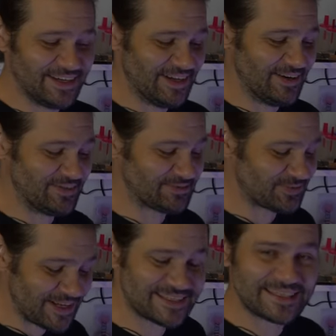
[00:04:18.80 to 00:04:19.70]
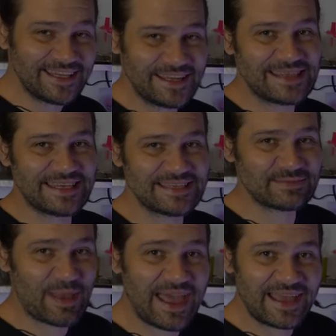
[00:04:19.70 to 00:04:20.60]
of what's in these
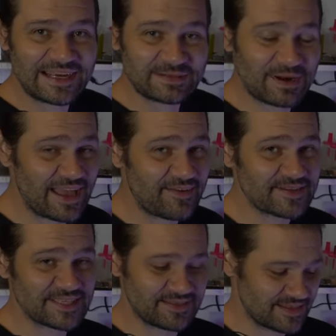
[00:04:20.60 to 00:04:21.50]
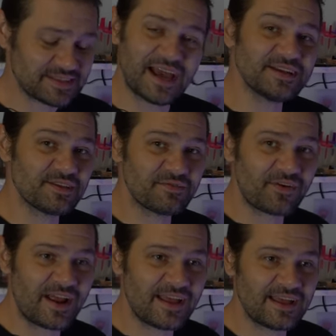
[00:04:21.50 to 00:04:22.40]
bags, but I haven't seen the size of the
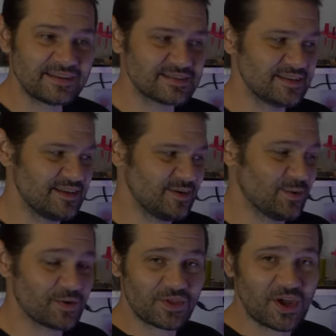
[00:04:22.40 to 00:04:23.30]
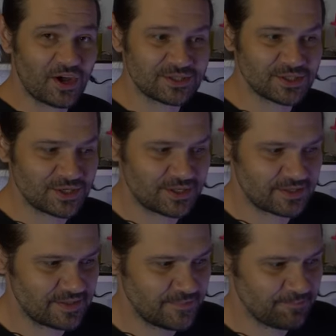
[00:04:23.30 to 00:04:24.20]
frags or the
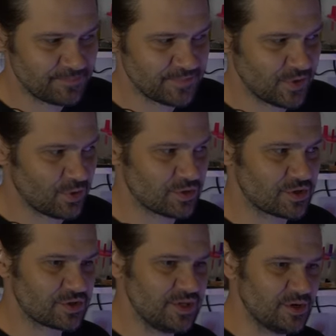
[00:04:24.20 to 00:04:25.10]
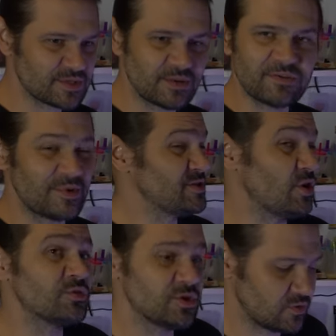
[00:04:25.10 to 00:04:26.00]
color or you know some of them I
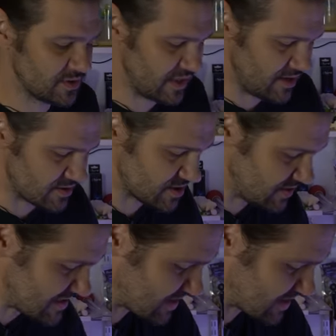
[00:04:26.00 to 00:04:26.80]
don't know what they are. So let's